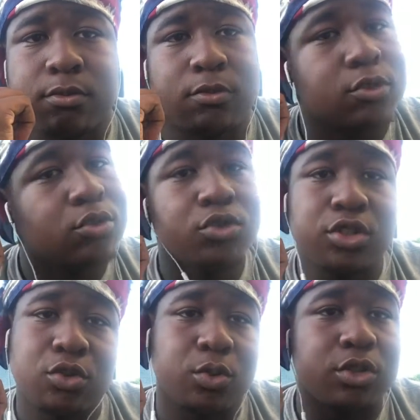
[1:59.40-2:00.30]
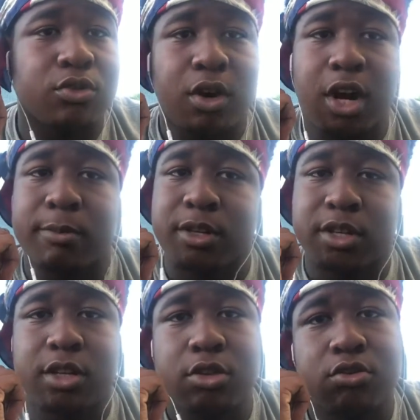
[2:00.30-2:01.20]
Usually when you rob and
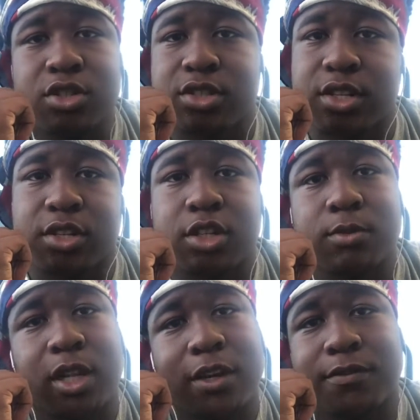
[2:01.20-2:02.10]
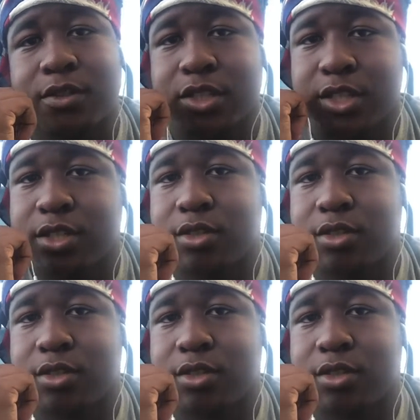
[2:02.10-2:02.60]
kill, you just end up life in jail,